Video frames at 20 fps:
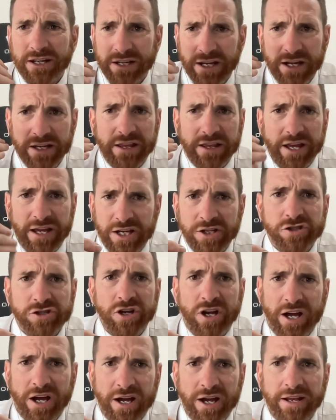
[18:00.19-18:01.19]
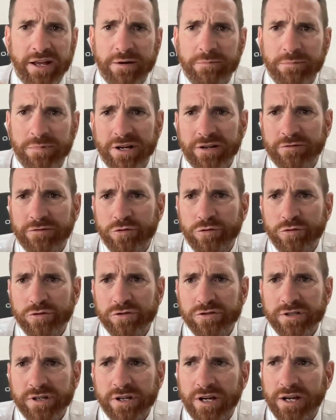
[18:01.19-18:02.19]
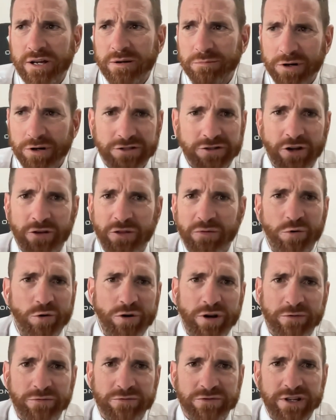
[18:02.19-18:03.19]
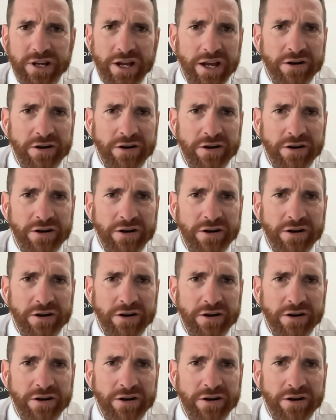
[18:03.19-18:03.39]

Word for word: yeah, they hit you harder, but of course, by the time the ball comes in your